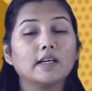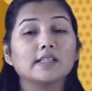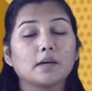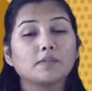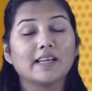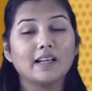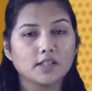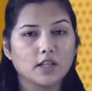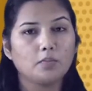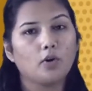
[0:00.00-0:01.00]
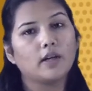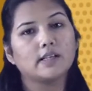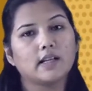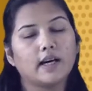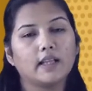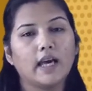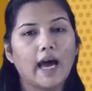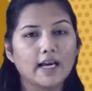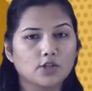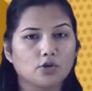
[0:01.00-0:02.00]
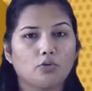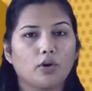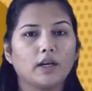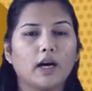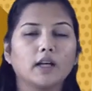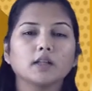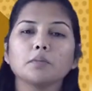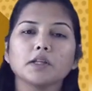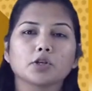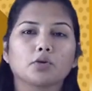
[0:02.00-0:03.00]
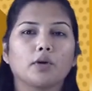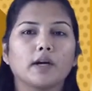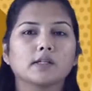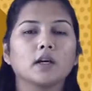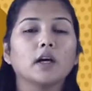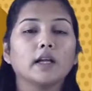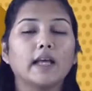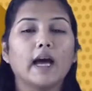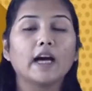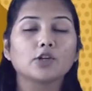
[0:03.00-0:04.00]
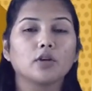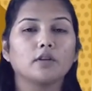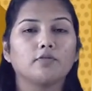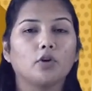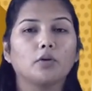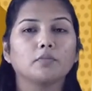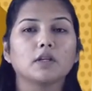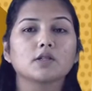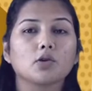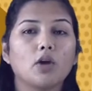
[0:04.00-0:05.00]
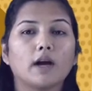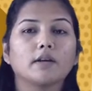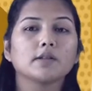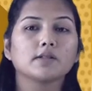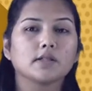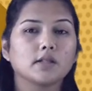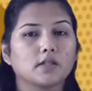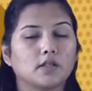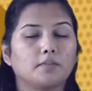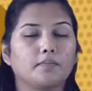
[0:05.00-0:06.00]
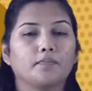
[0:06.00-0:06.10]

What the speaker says: some celestial bodies like the asteroid and the meteoroids, they actually form the solar system.